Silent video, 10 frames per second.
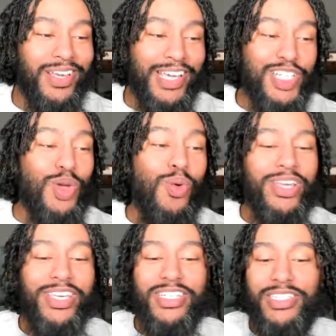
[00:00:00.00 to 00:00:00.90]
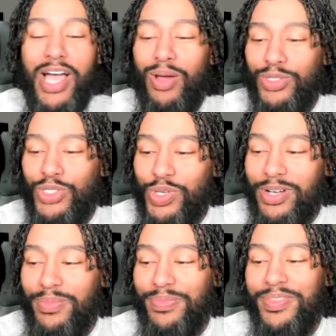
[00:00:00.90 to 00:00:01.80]
he's going against Donald
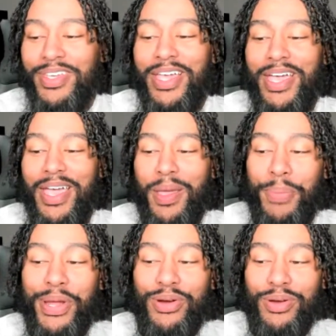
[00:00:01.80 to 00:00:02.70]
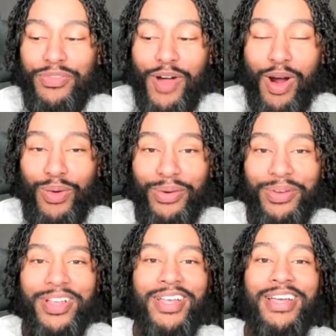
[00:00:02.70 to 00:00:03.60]
Trump and Peter Navarro.
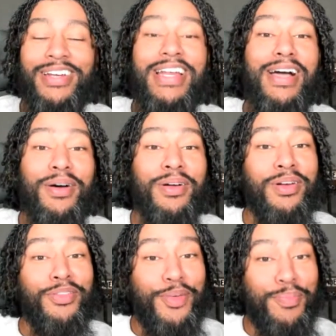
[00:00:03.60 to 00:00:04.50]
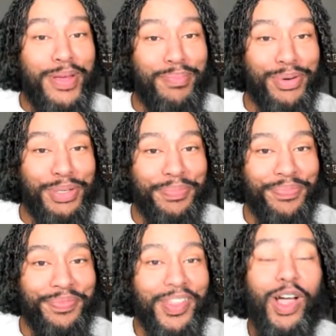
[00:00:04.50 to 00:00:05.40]
Now, remember,
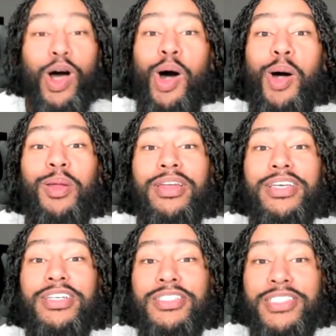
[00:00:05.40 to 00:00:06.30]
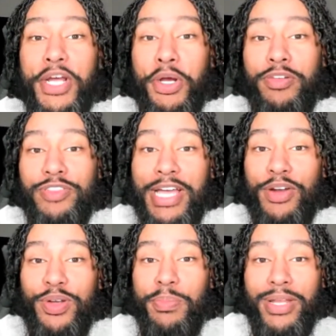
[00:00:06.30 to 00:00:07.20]
all of these tariffs that are
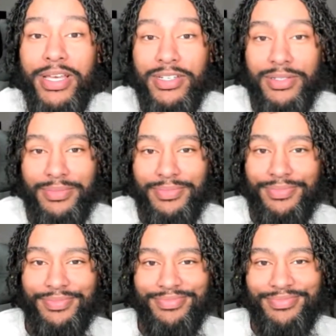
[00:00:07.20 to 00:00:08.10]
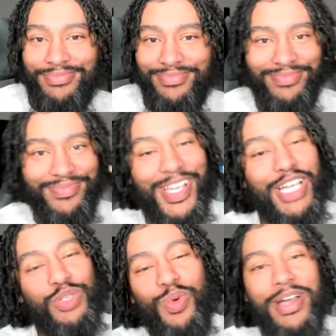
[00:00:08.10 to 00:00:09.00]
in place, guess
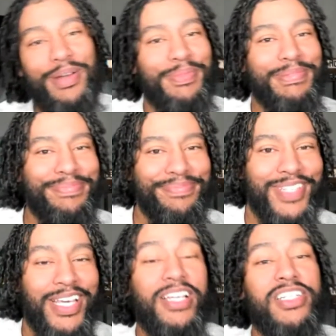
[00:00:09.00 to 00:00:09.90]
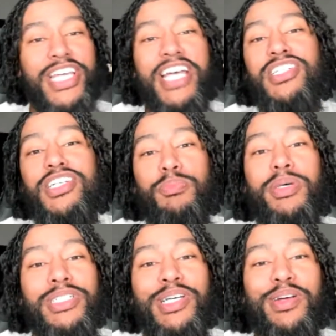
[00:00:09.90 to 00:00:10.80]
what? Tesla's
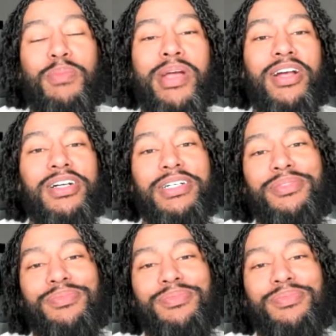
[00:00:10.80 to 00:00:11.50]
built here in America.